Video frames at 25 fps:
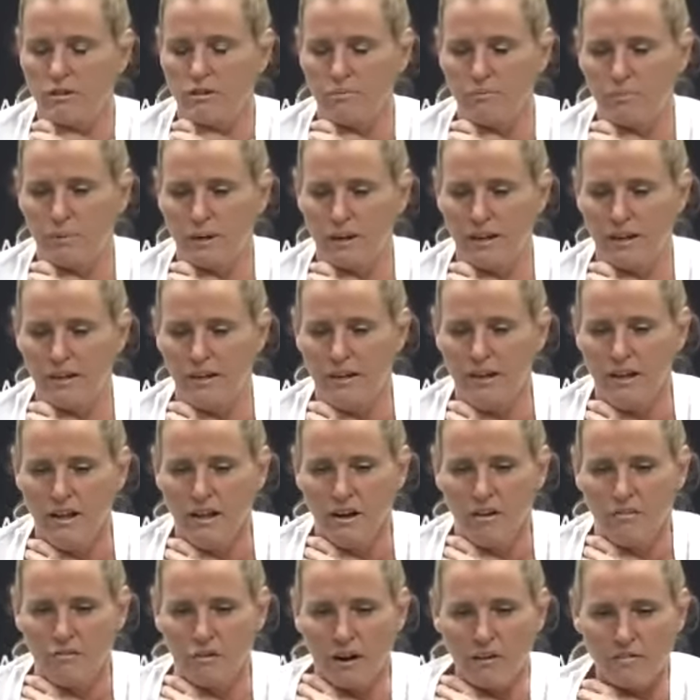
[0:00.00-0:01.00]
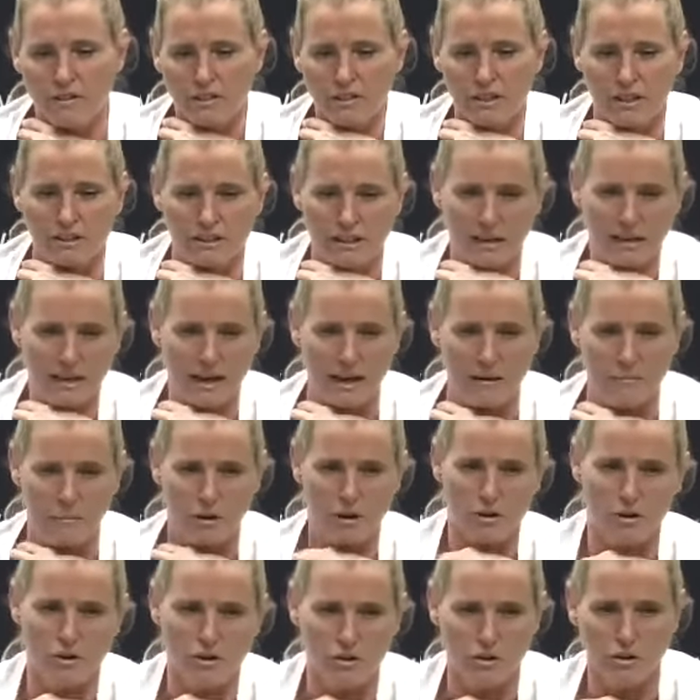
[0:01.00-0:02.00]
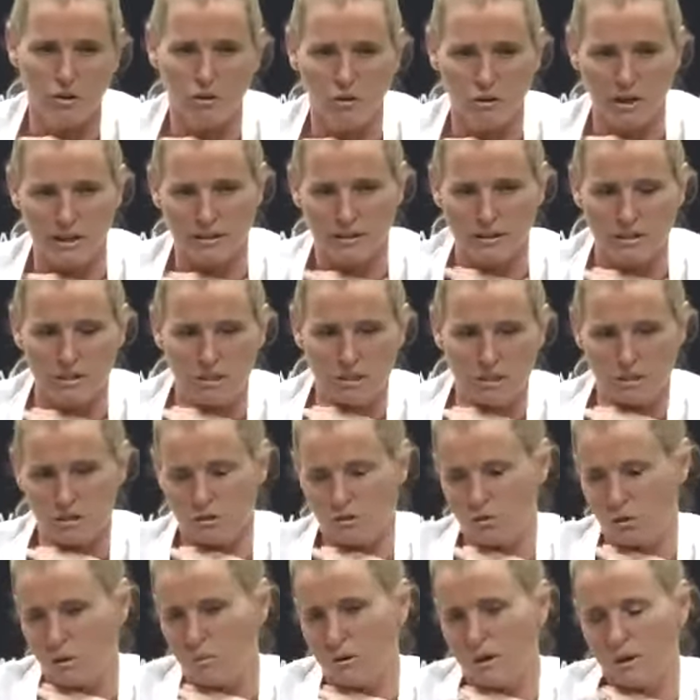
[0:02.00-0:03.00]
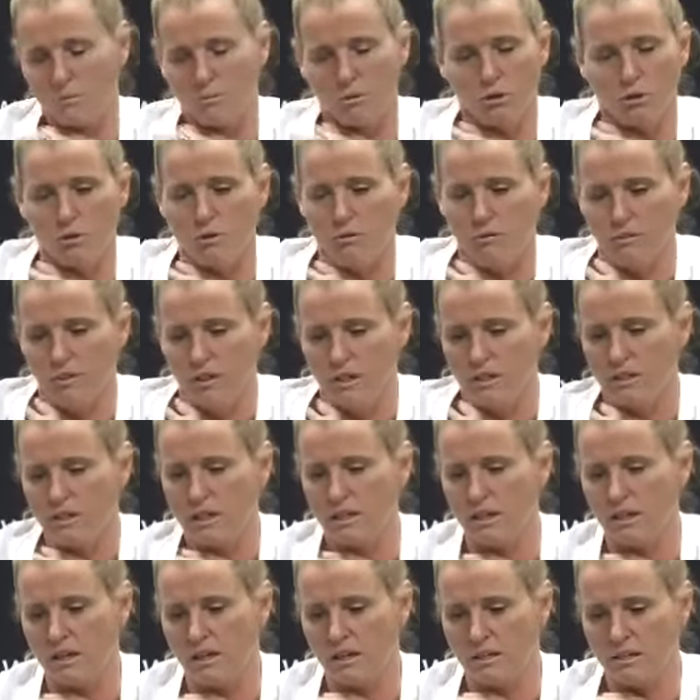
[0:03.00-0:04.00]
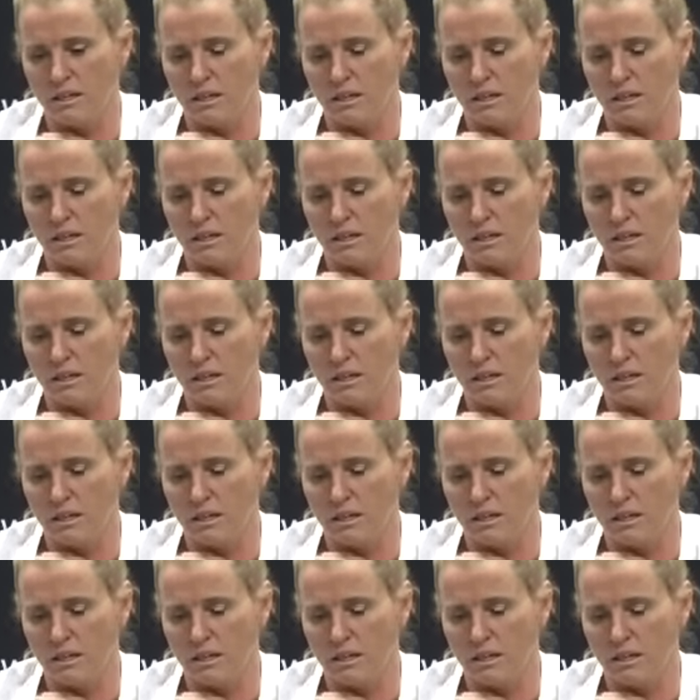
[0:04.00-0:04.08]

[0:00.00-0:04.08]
But for everything they came here to do, like, this is a dream come true for these kids.